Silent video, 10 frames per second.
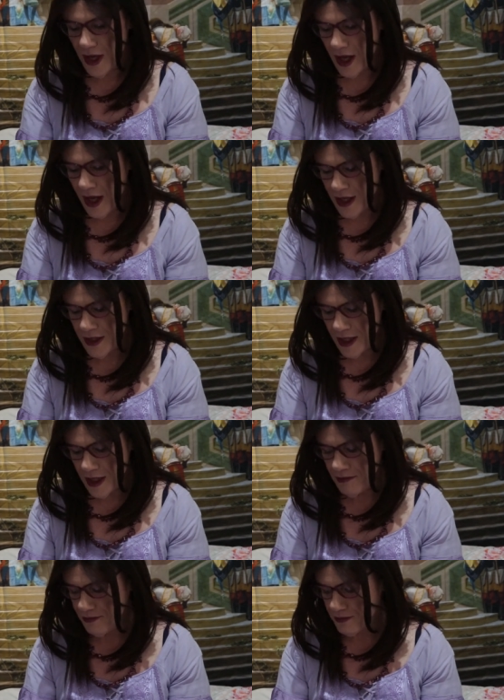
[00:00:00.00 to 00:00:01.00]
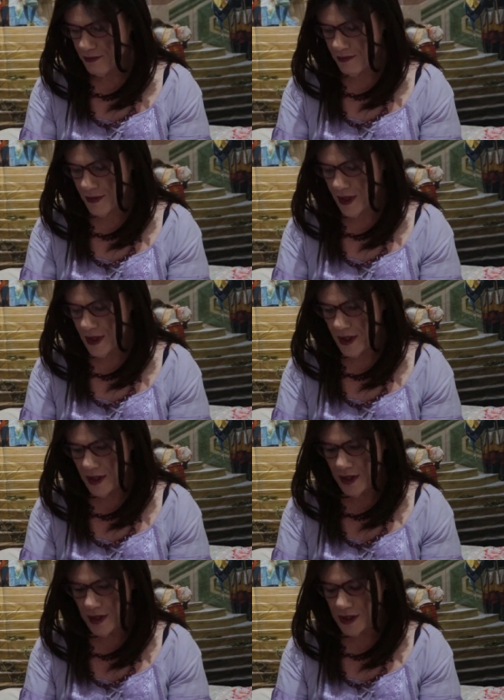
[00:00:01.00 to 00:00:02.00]
and
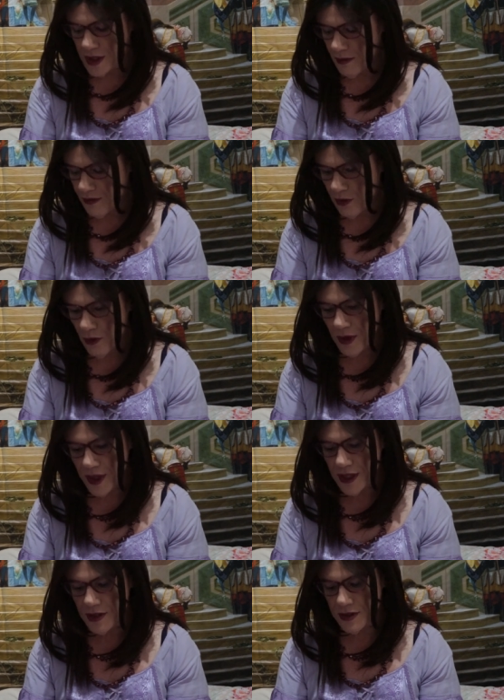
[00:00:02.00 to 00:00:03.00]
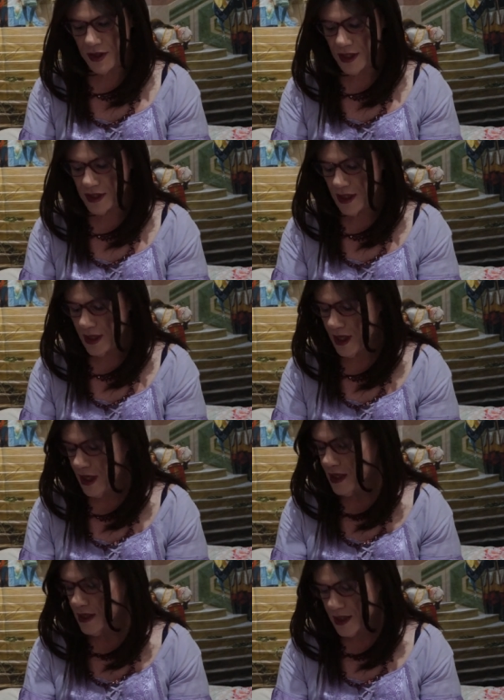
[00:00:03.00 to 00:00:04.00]
so we've got all of these sorts of things in here,
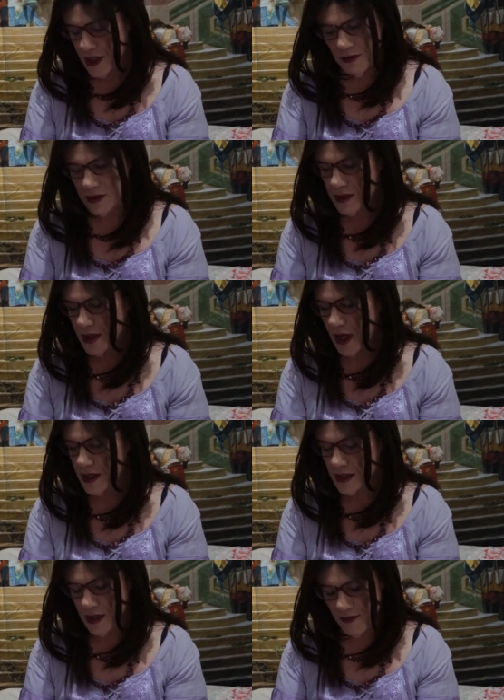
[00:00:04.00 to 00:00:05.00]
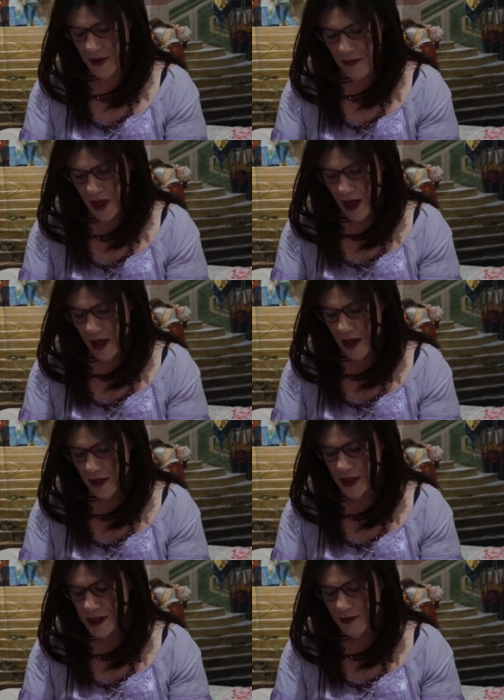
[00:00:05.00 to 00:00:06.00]
skills and tasks and everything.
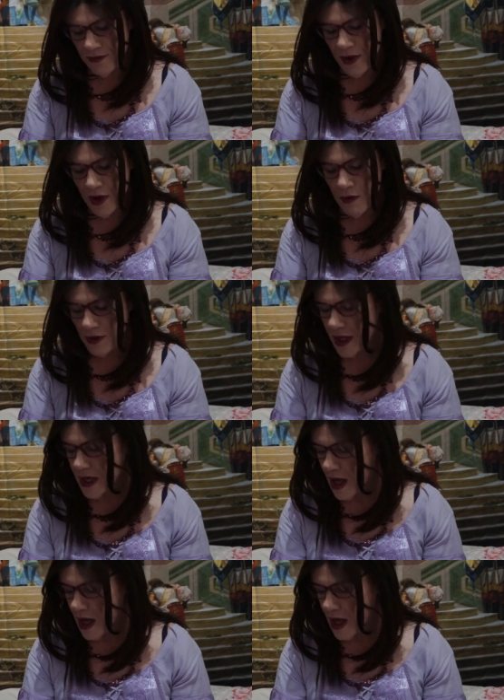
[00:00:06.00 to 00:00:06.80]
This is very well done.